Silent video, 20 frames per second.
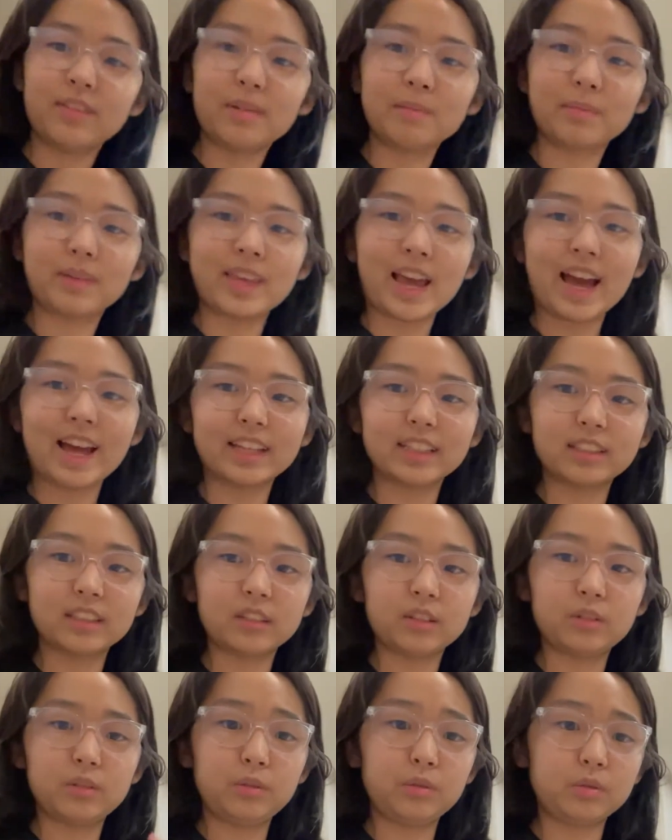gas
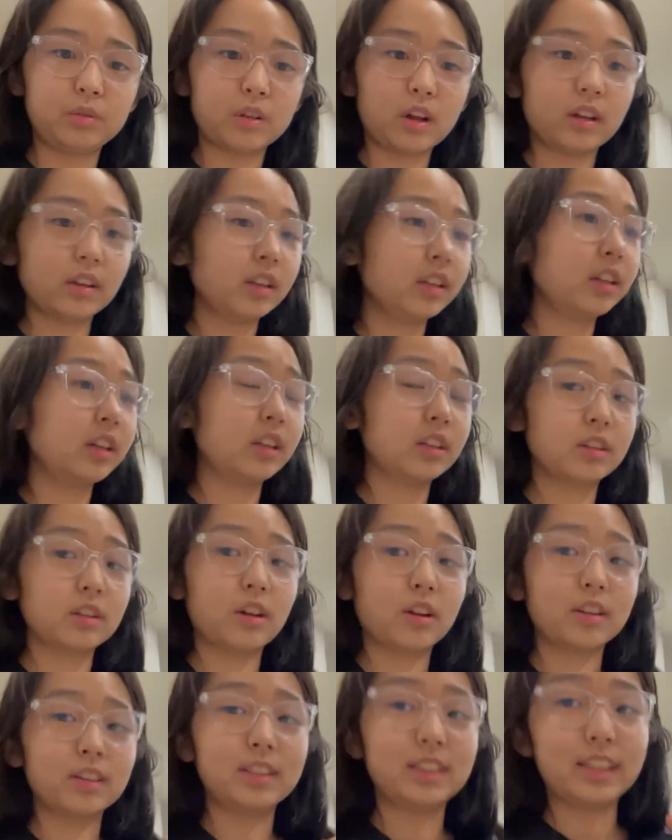to solid and
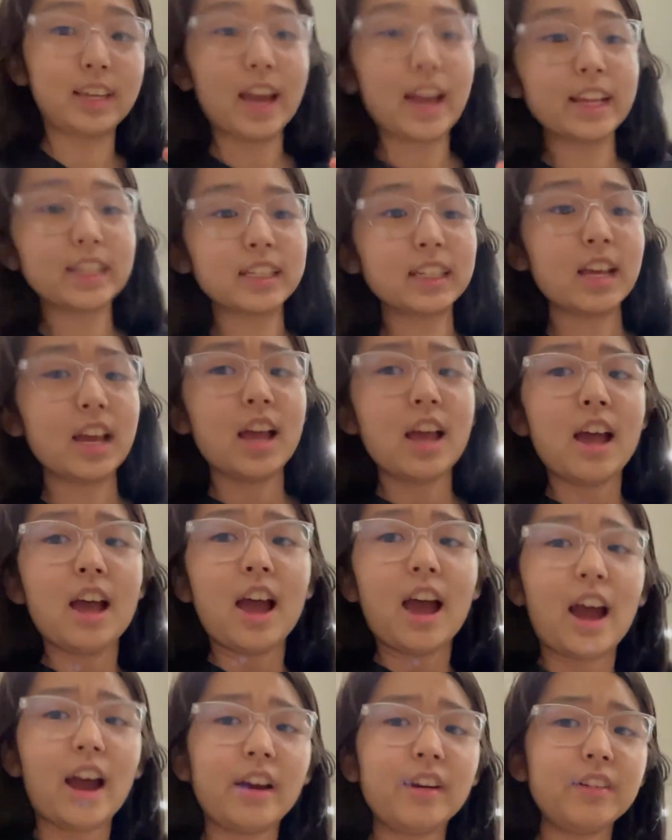solid to gas.
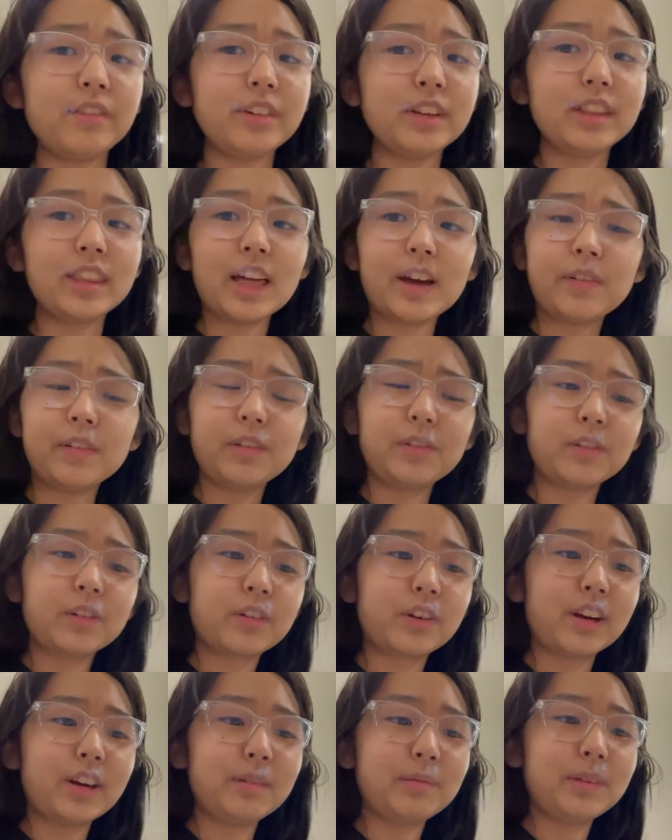However, that would
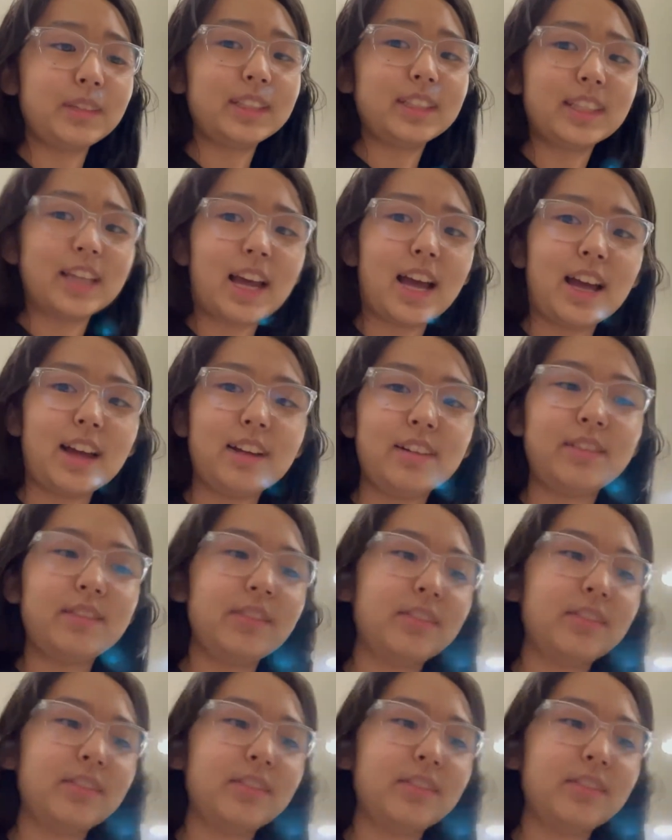require me to have